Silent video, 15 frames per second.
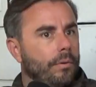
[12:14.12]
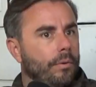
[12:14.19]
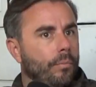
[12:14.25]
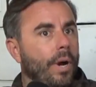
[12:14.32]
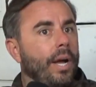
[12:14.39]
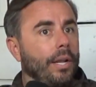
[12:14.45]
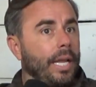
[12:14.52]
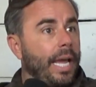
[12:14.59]

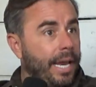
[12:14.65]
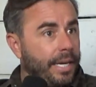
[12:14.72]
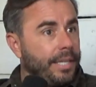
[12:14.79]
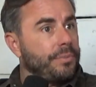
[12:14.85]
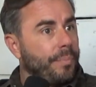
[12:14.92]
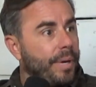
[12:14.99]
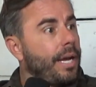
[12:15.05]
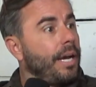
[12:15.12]
Well, and
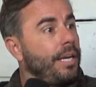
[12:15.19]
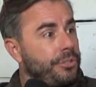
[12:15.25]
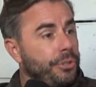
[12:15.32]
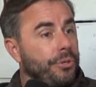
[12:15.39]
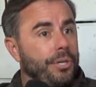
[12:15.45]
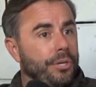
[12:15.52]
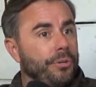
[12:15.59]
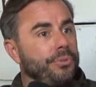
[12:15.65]
it's because
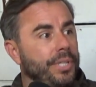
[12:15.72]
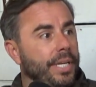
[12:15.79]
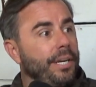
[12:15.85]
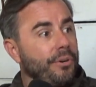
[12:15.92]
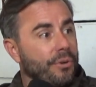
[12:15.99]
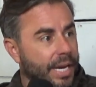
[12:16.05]
you're using your